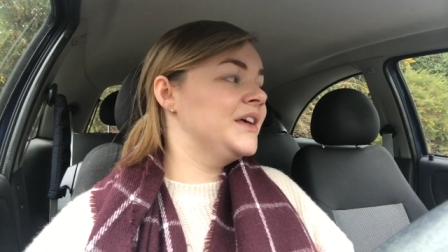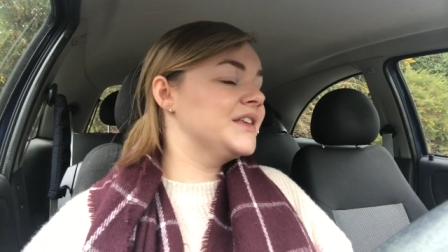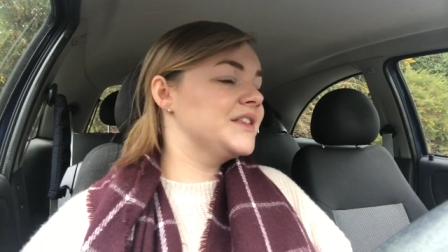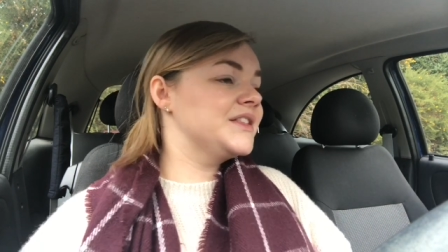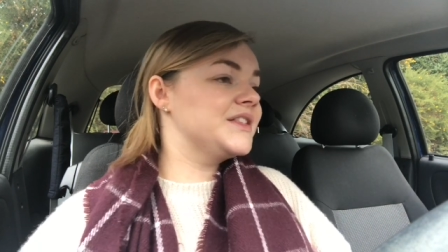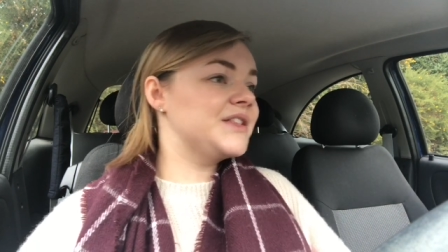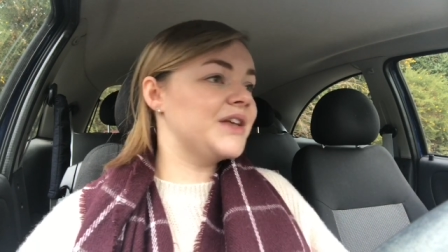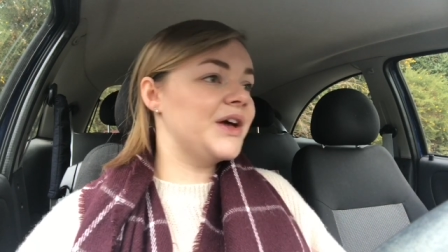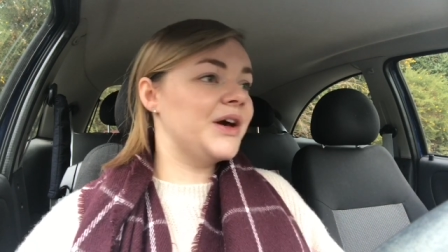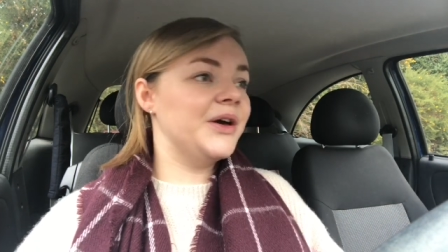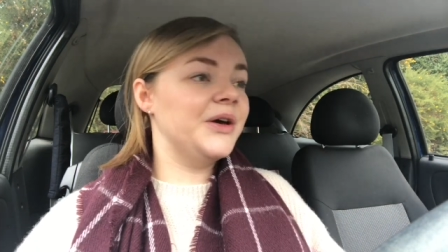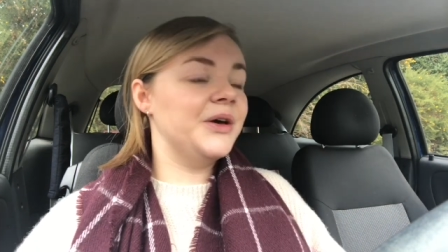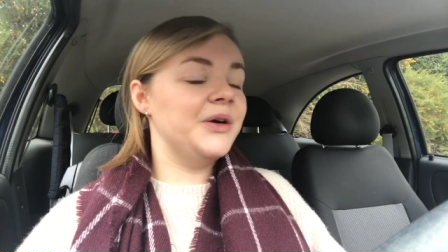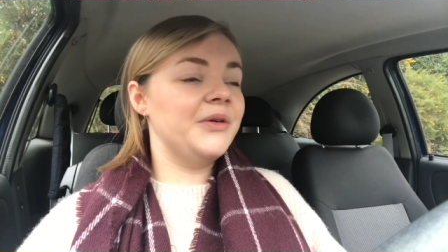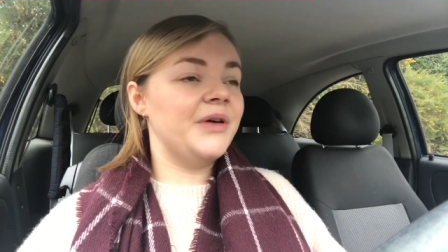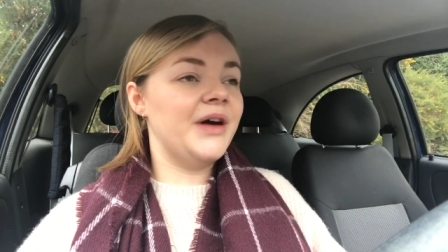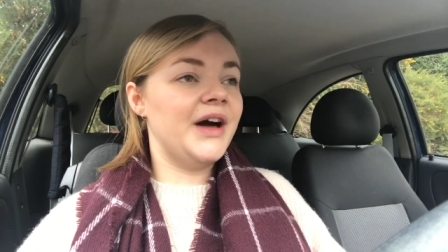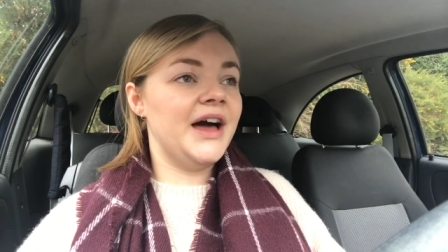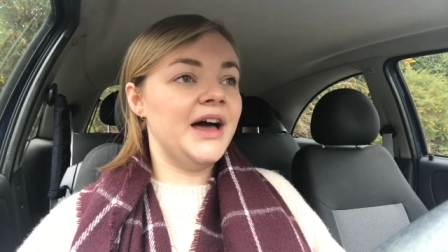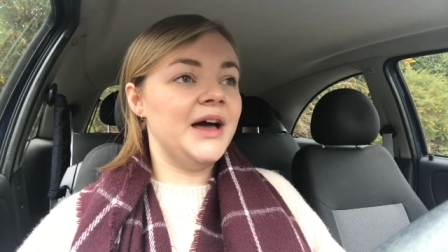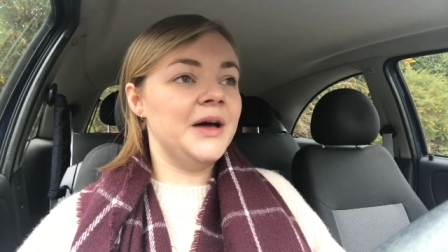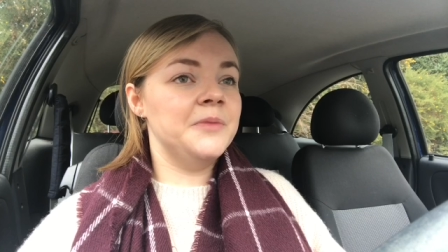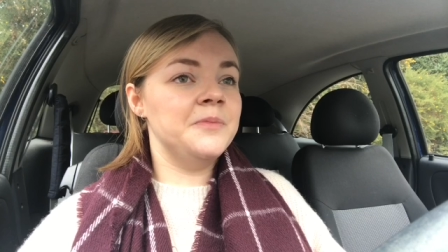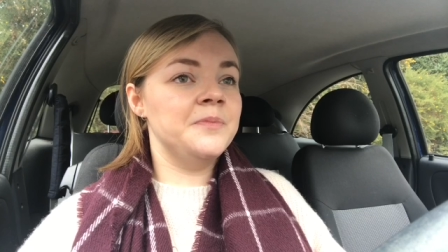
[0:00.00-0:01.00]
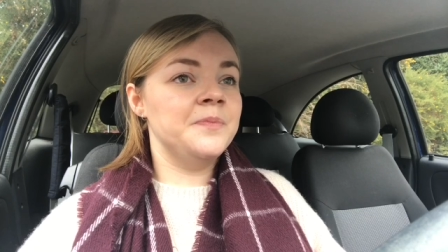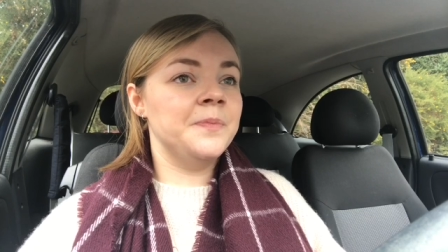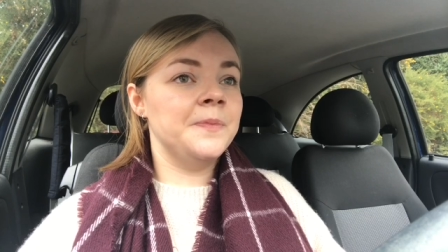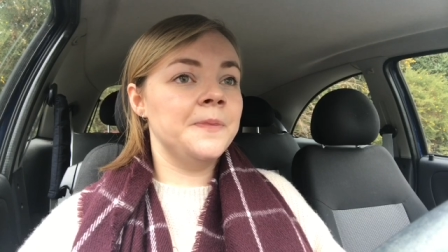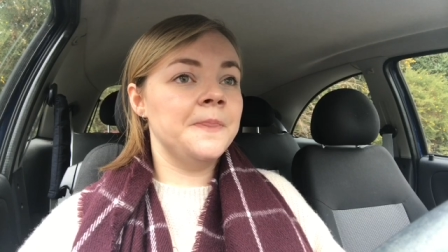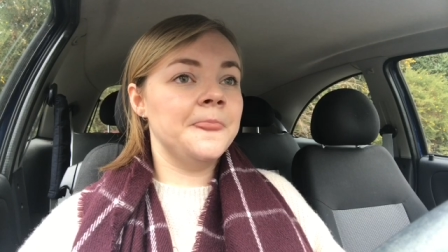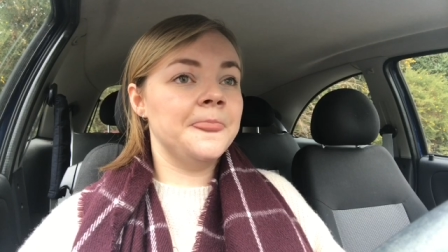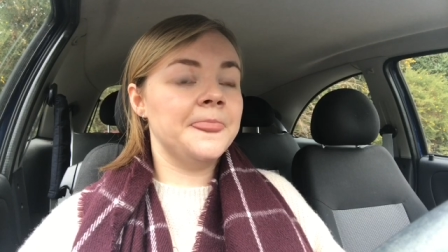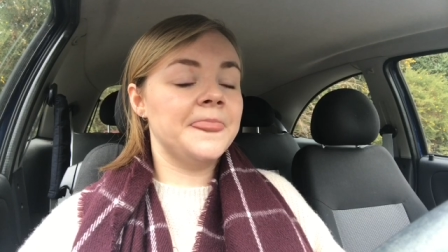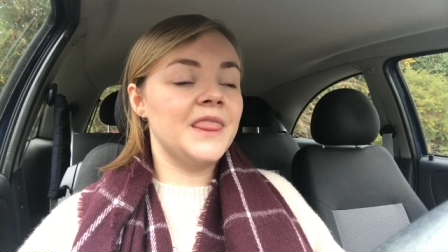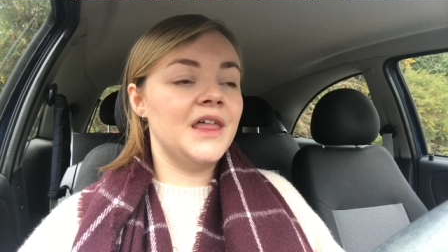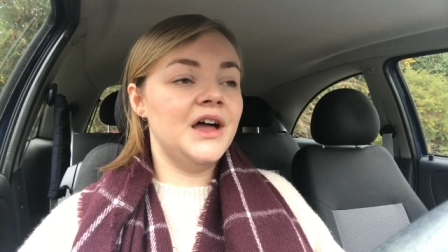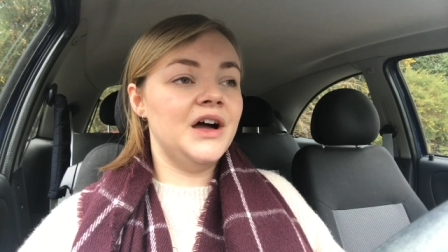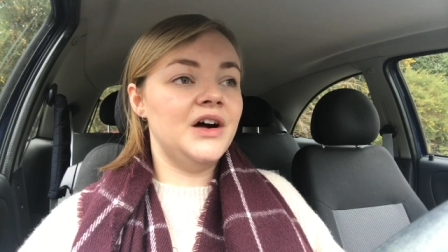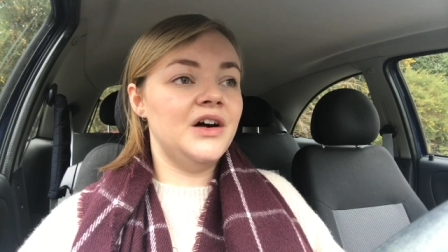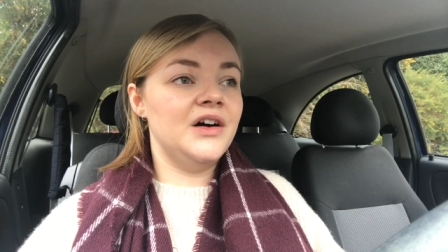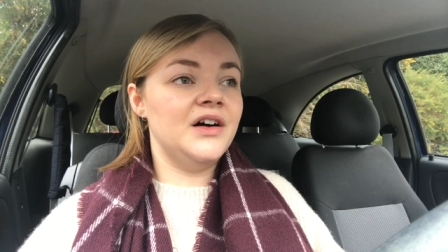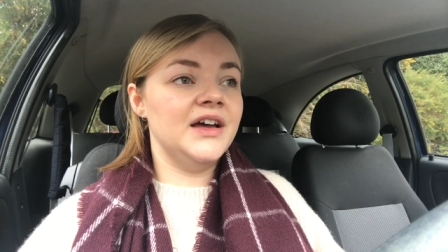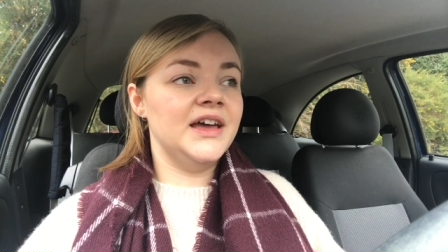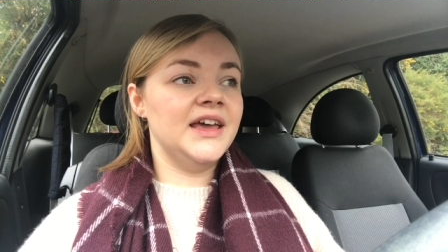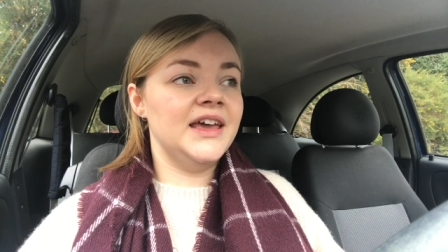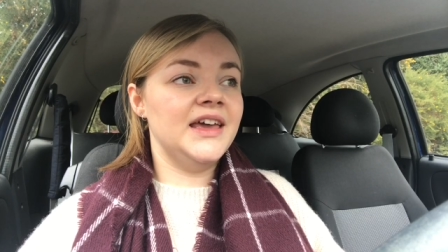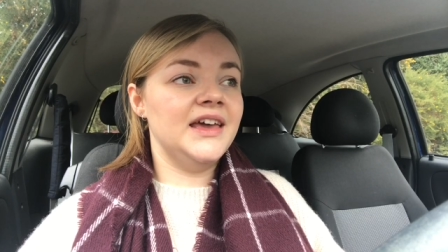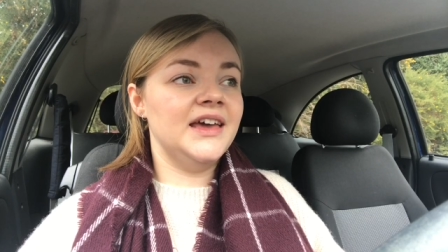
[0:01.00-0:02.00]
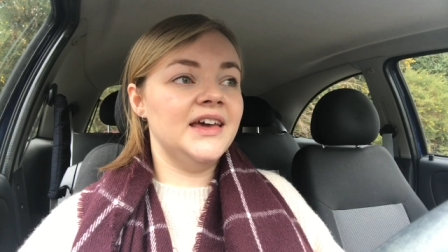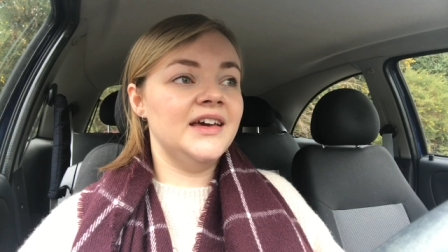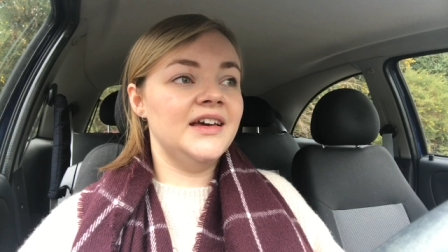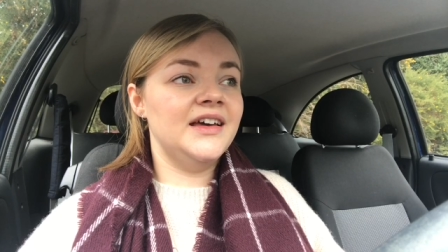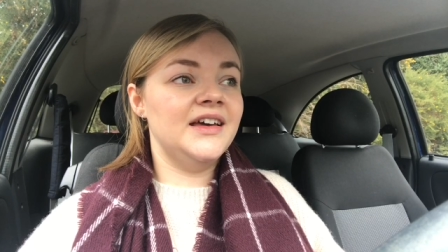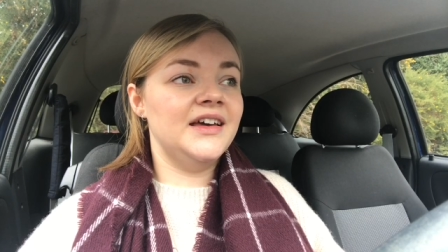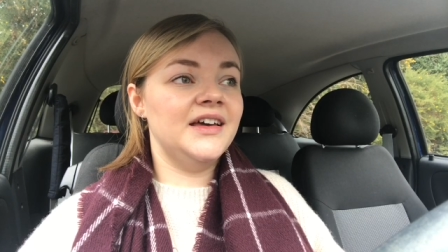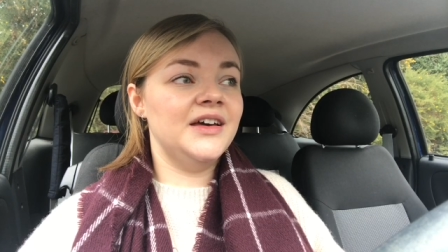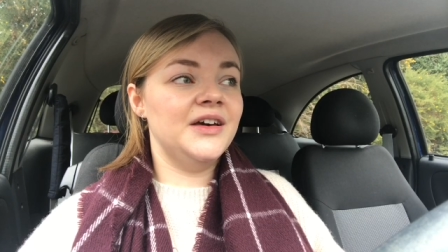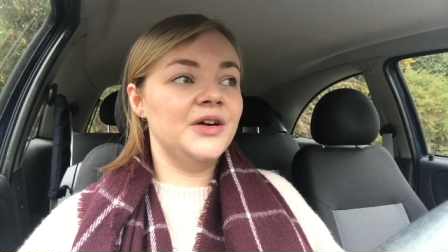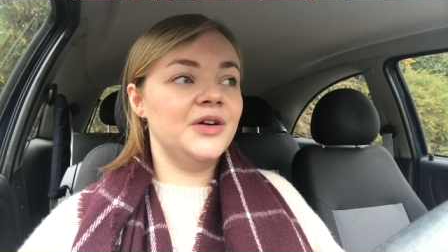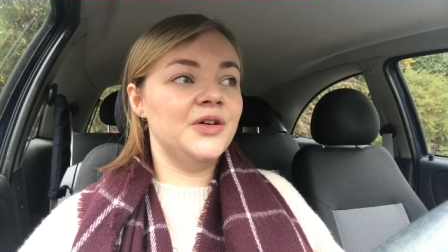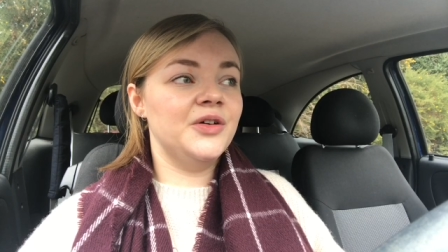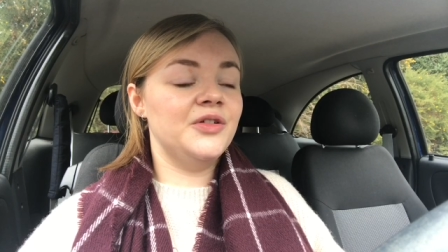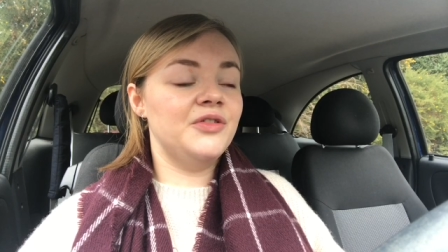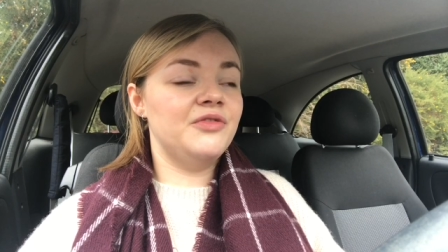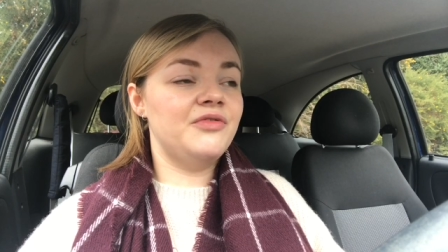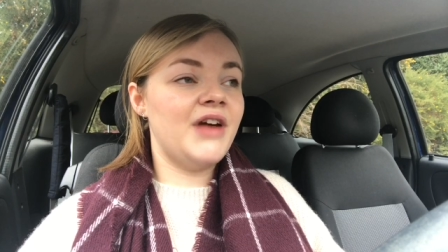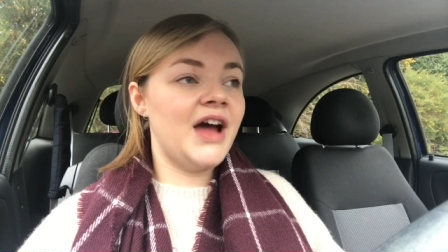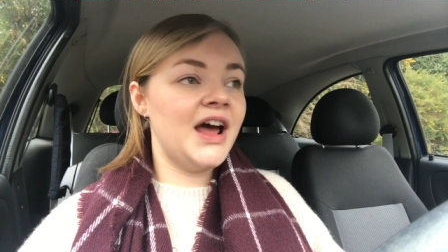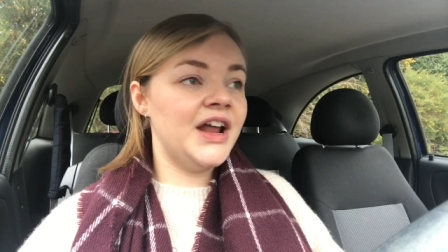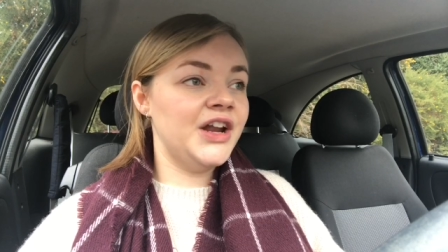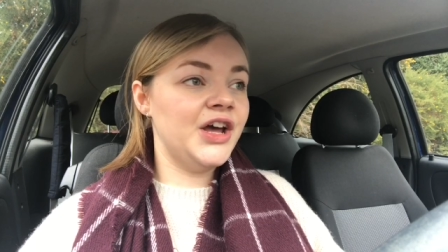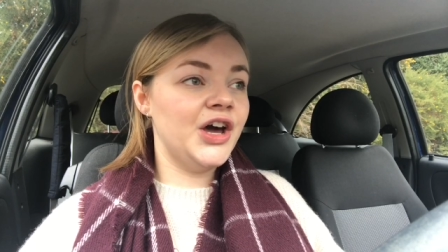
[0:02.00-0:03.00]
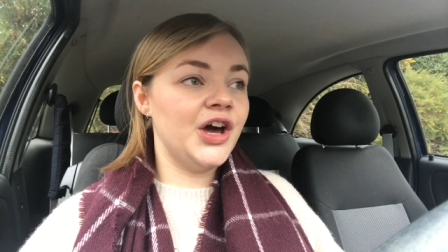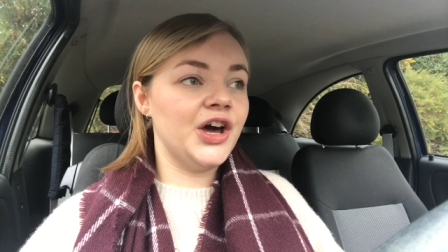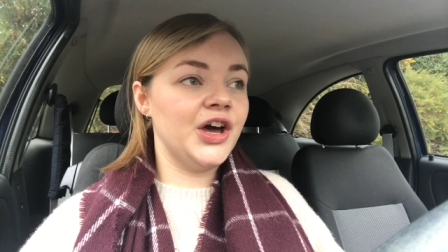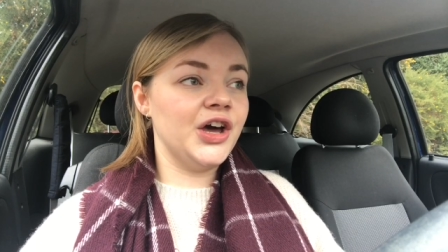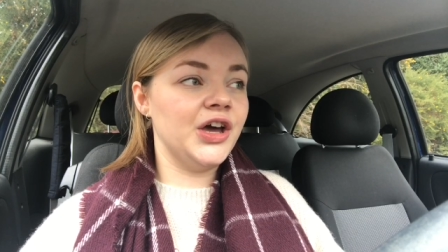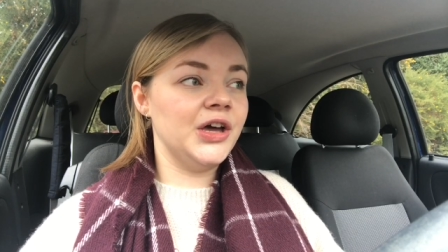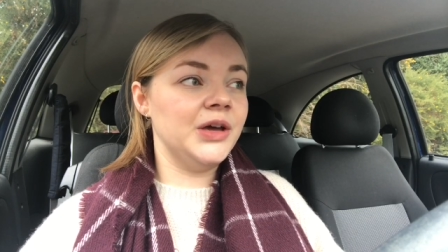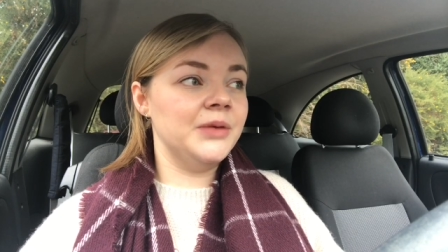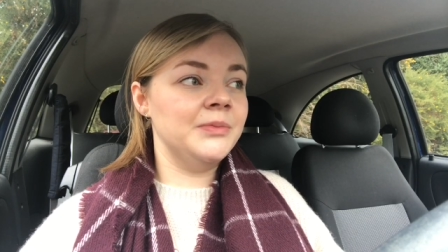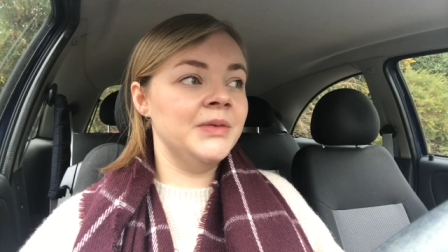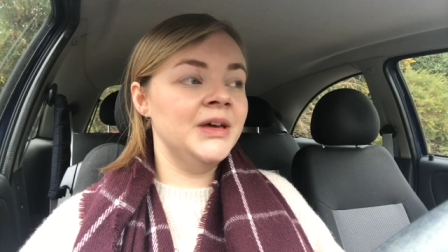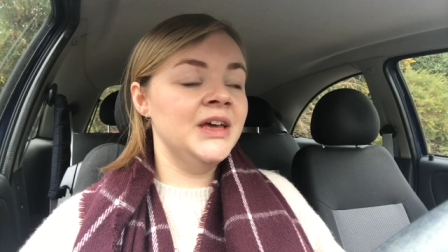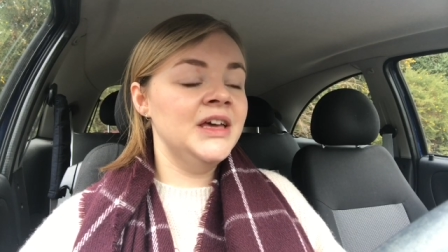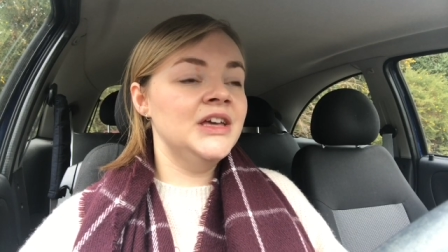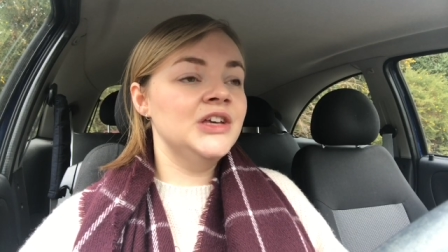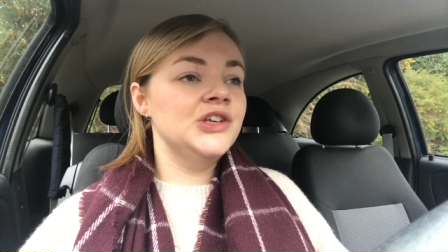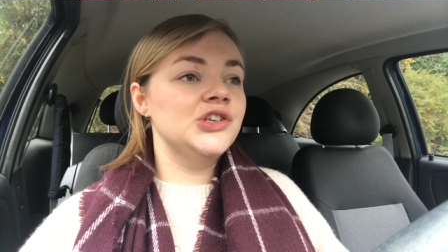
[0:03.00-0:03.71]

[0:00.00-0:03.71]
So I ran home,